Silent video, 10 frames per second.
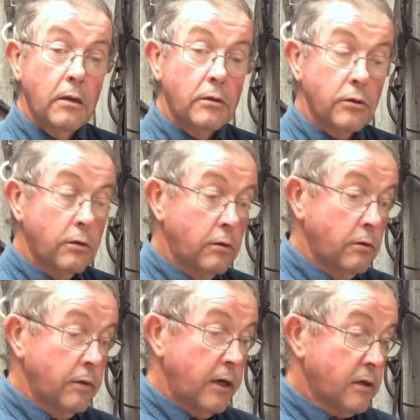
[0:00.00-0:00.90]

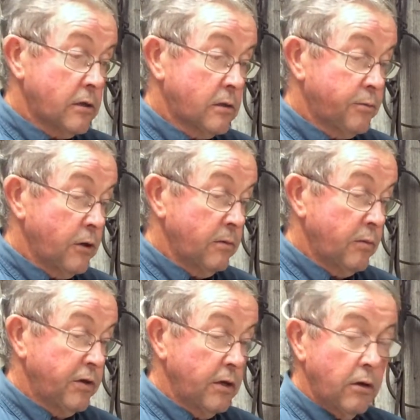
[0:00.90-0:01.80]
So that's
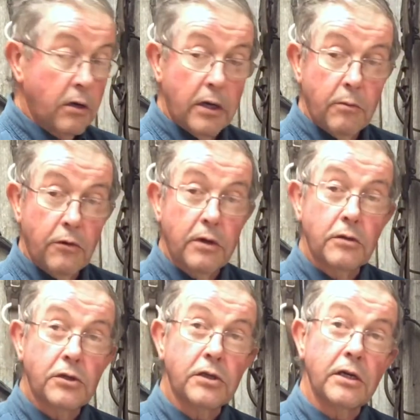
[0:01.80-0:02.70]
probably all I'm going
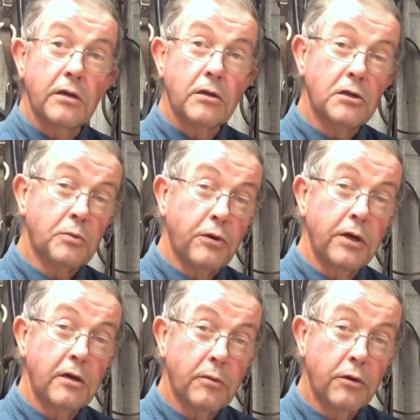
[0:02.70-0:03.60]
to say at this
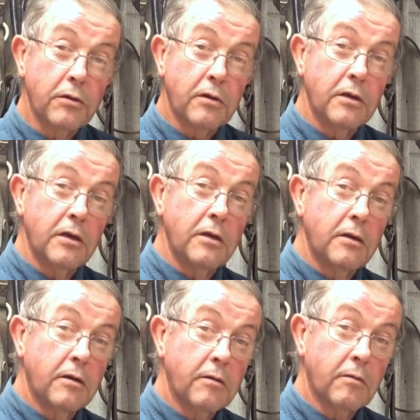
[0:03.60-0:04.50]
point about
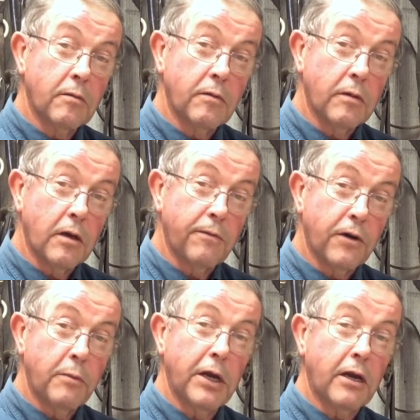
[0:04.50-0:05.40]
the
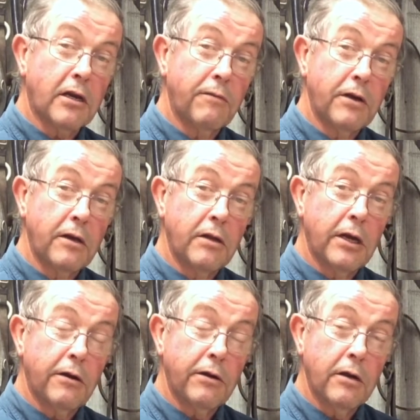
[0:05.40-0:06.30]
farming activity in the
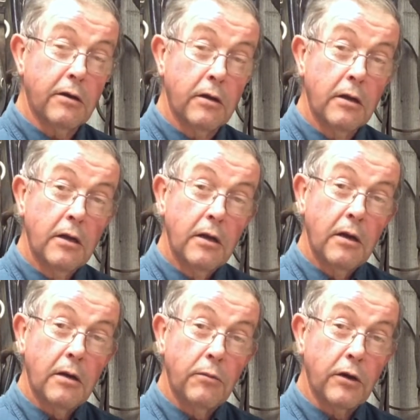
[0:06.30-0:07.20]
area.
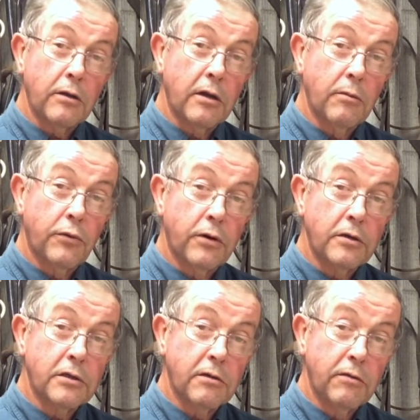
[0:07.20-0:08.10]
But the
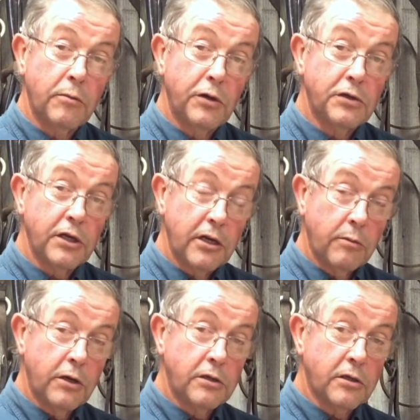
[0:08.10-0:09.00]
importance of the museum
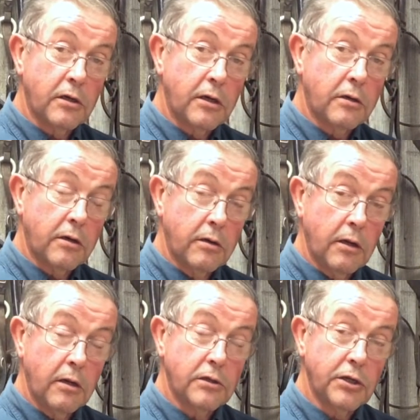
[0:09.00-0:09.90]
is that it
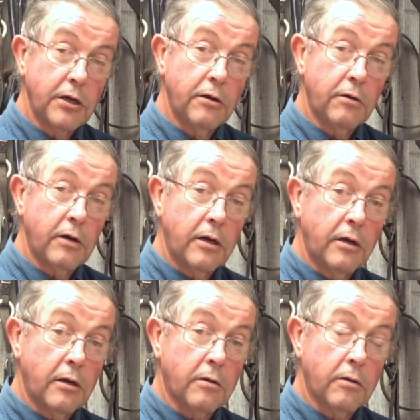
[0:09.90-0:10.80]
is here, and
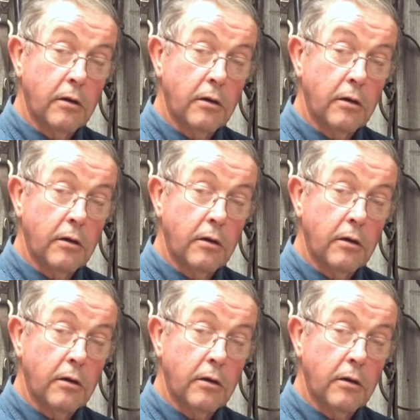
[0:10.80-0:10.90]
it